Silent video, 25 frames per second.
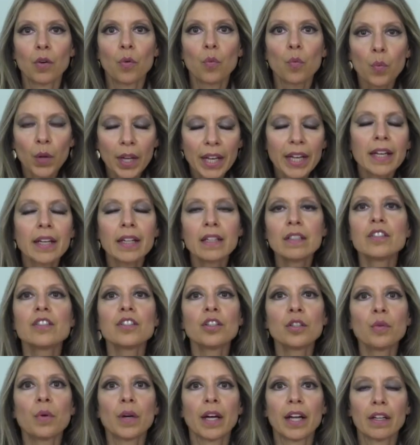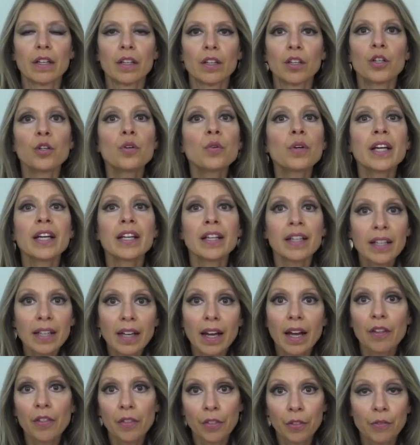We can do it. You can
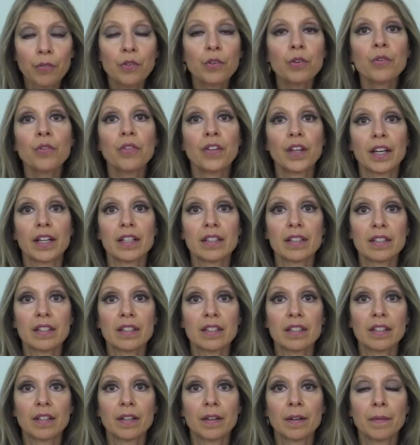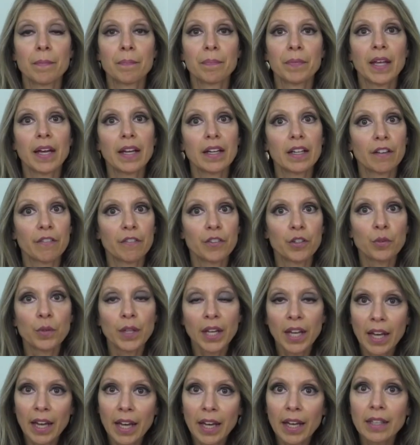get through this. And if you
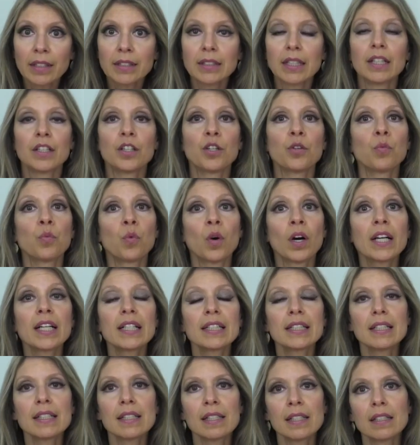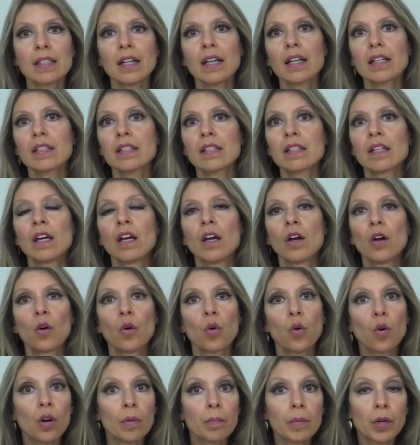can't and you want to discuss,
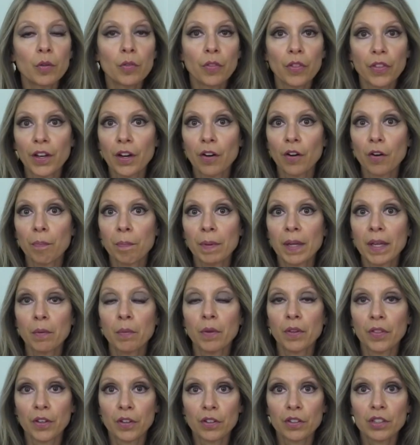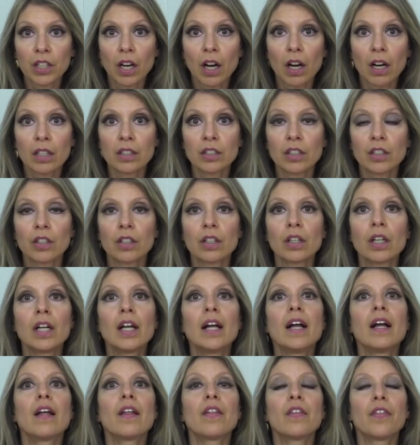hormone therapy with your doctor,
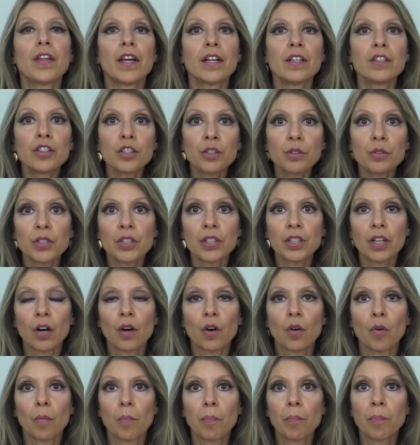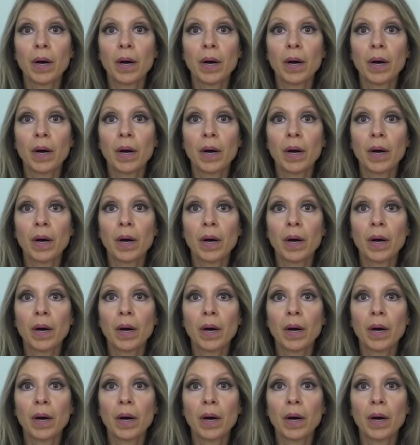then do so.